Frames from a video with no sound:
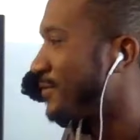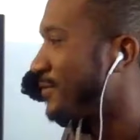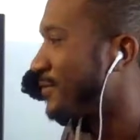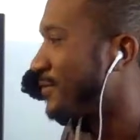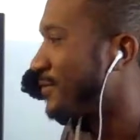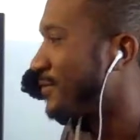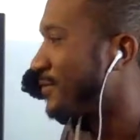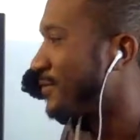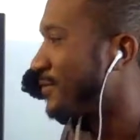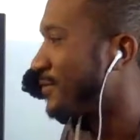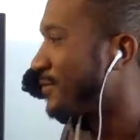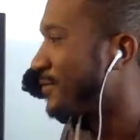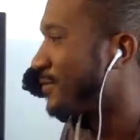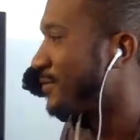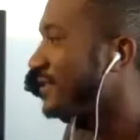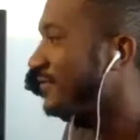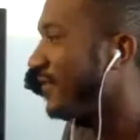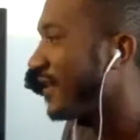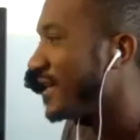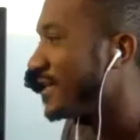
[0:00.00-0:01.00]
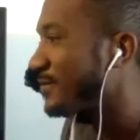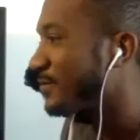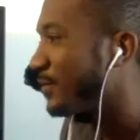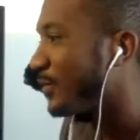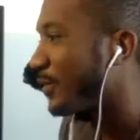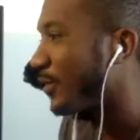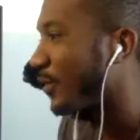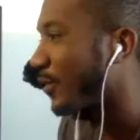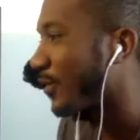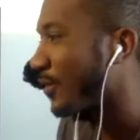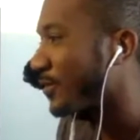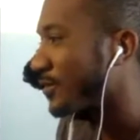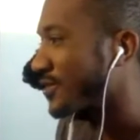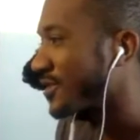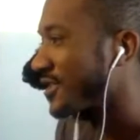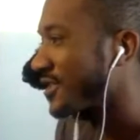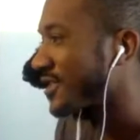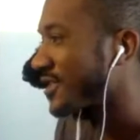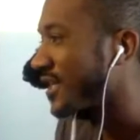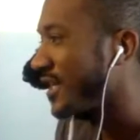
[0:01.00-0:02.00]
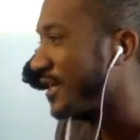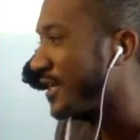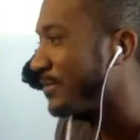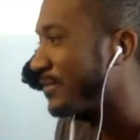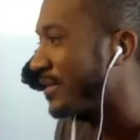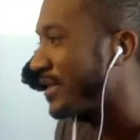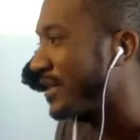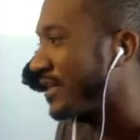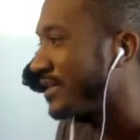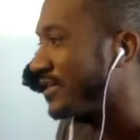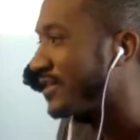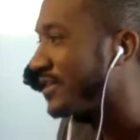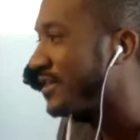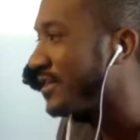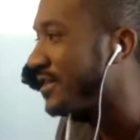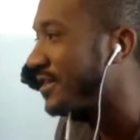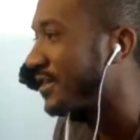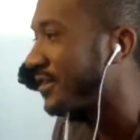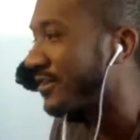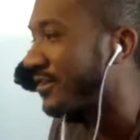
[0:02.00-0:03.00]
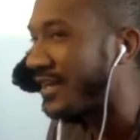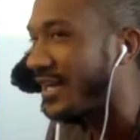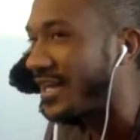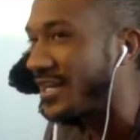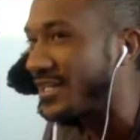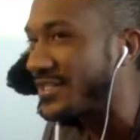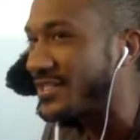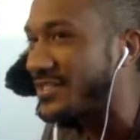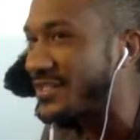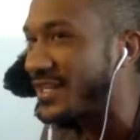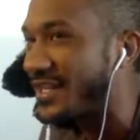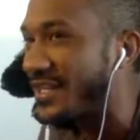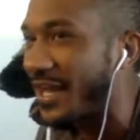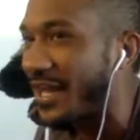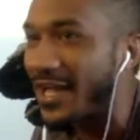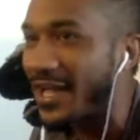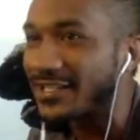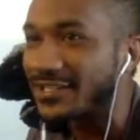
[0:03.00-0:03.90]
Man, these Facebook girls just keep getting younger, and I just stay.